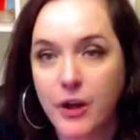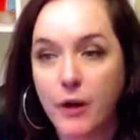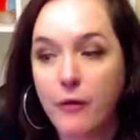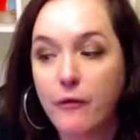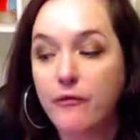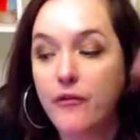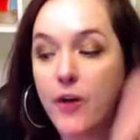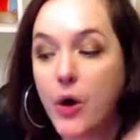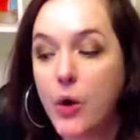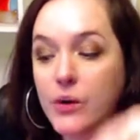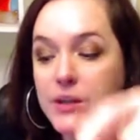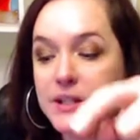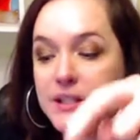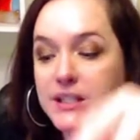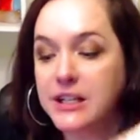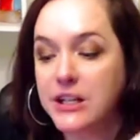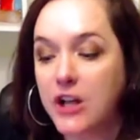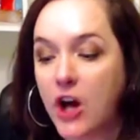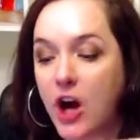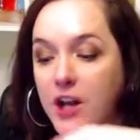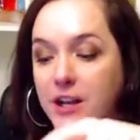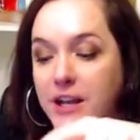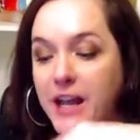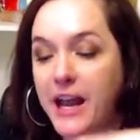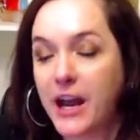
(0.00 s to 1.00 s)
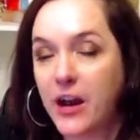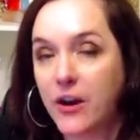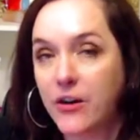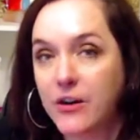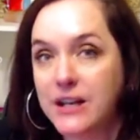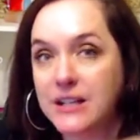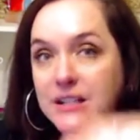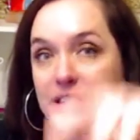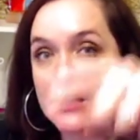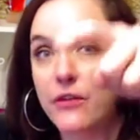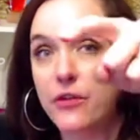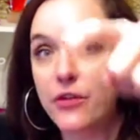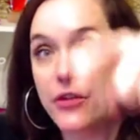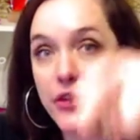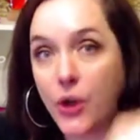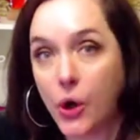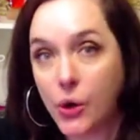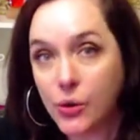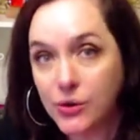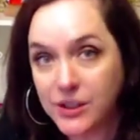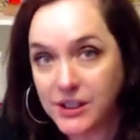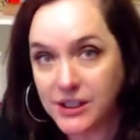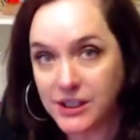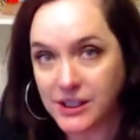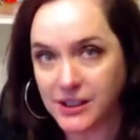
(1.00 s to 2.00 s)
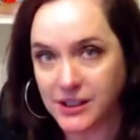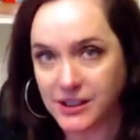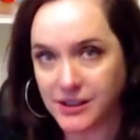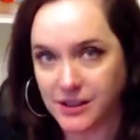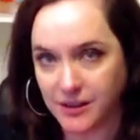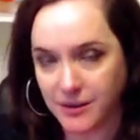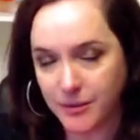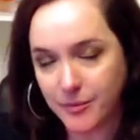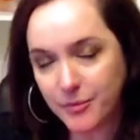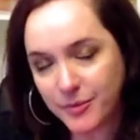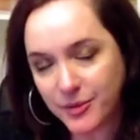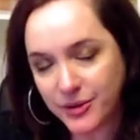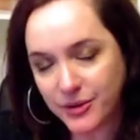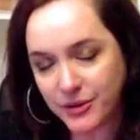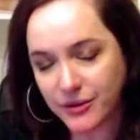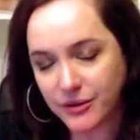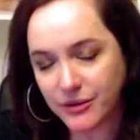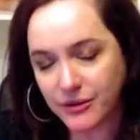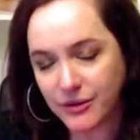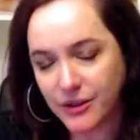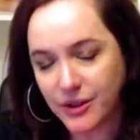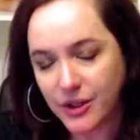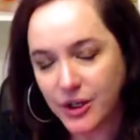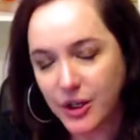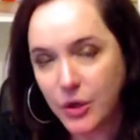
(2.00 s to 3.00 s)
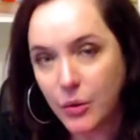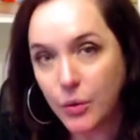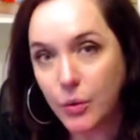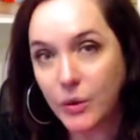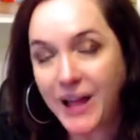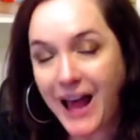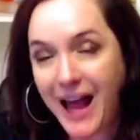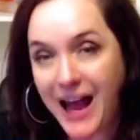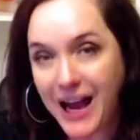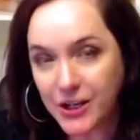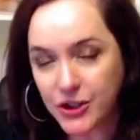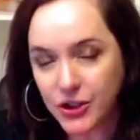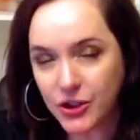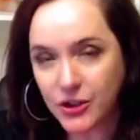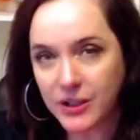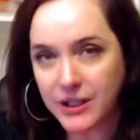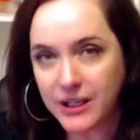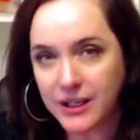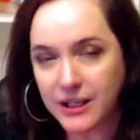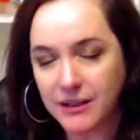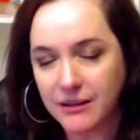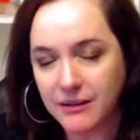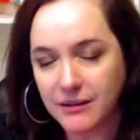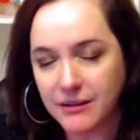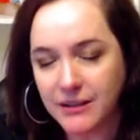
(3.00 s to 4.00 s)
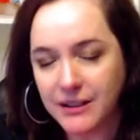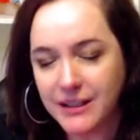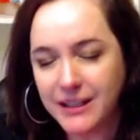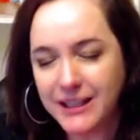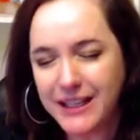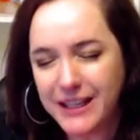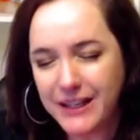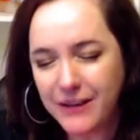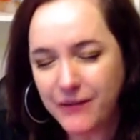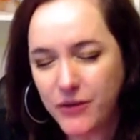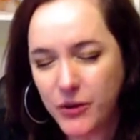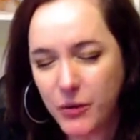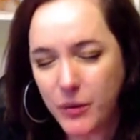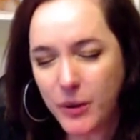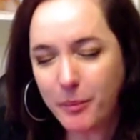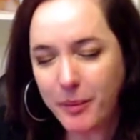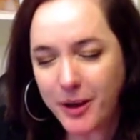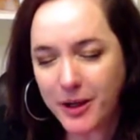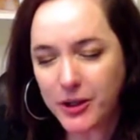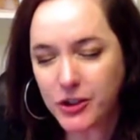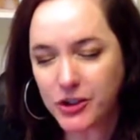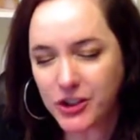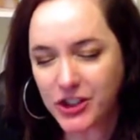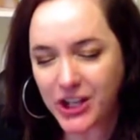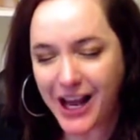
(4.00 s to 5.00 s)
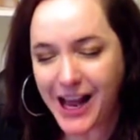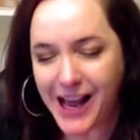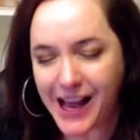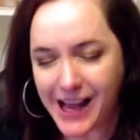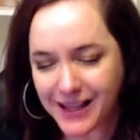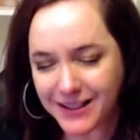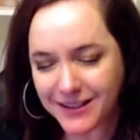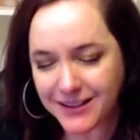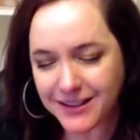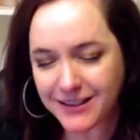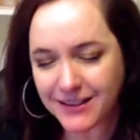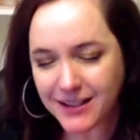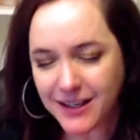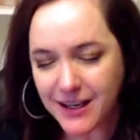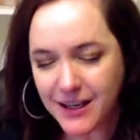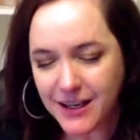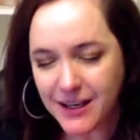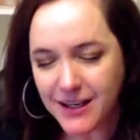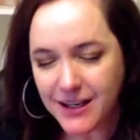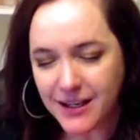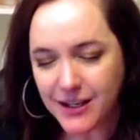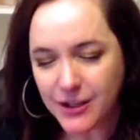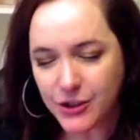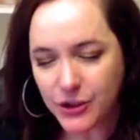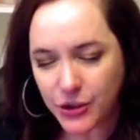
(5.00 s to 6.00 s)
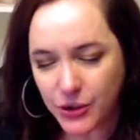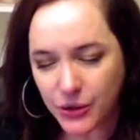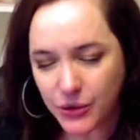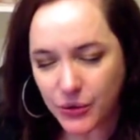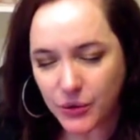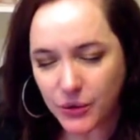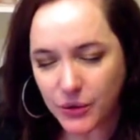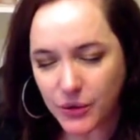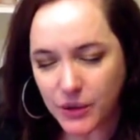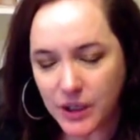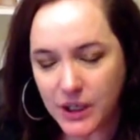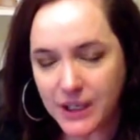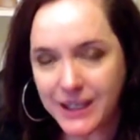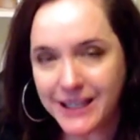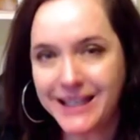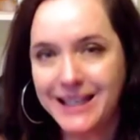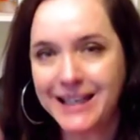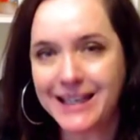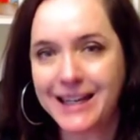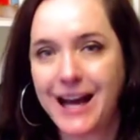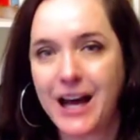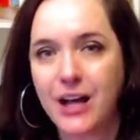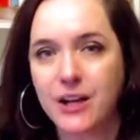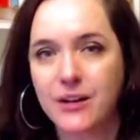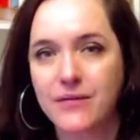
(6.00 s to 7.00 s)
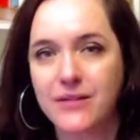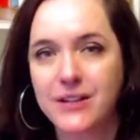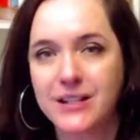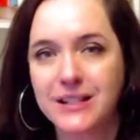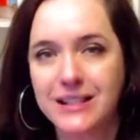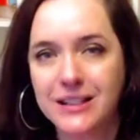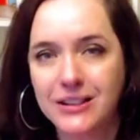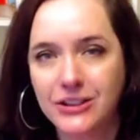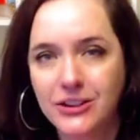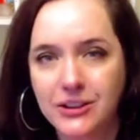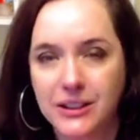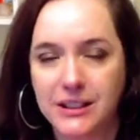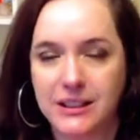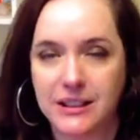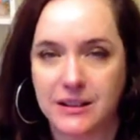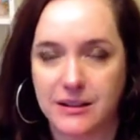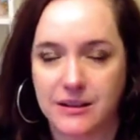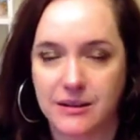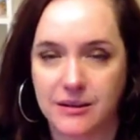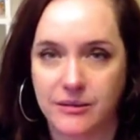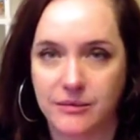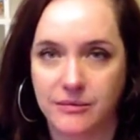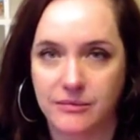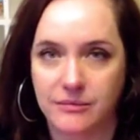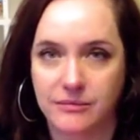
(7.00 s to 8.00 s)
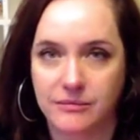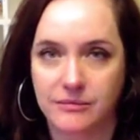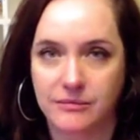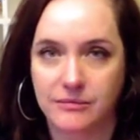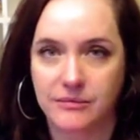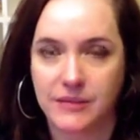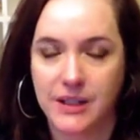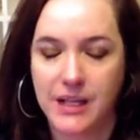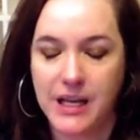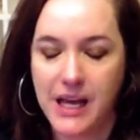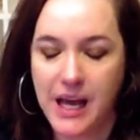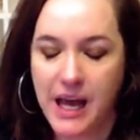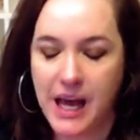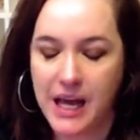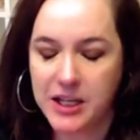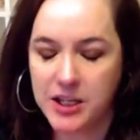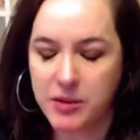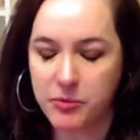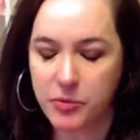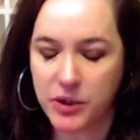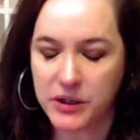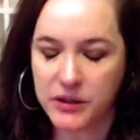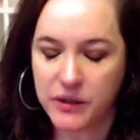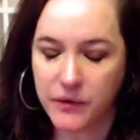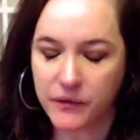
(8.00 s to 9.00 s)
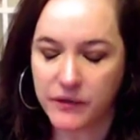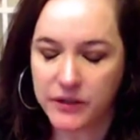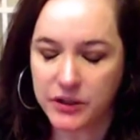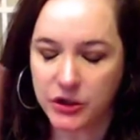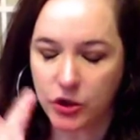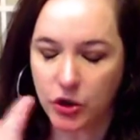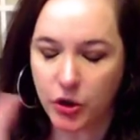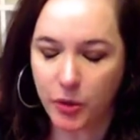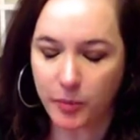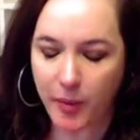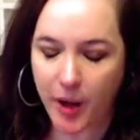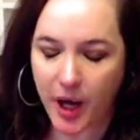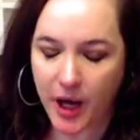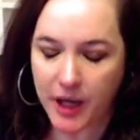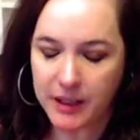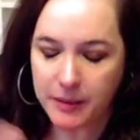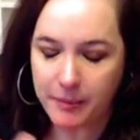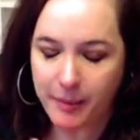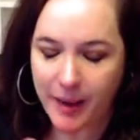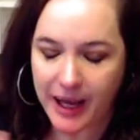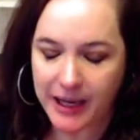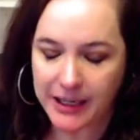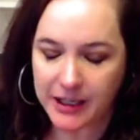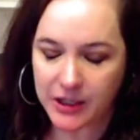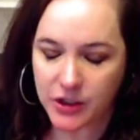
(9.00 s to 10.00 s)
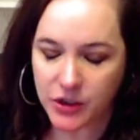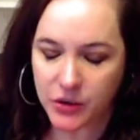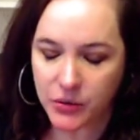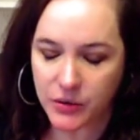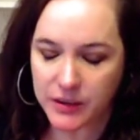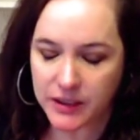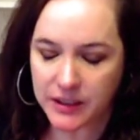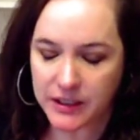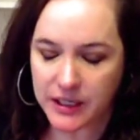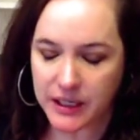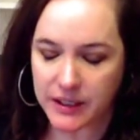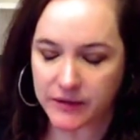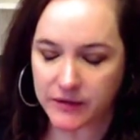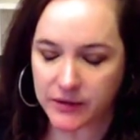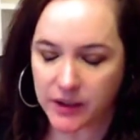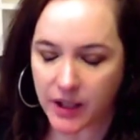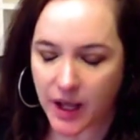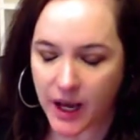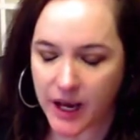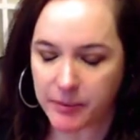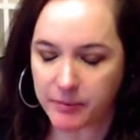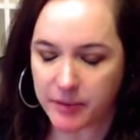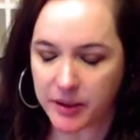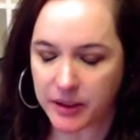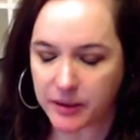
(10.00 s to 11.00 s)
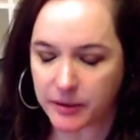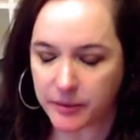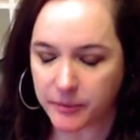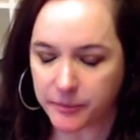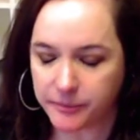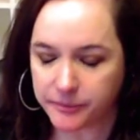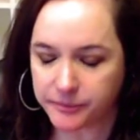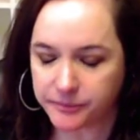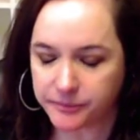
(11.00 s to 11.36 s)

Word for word: focusing on areas in those systems, will actually give you a better chance to kick out of this illness and to bring the physical body back into a state of alignment.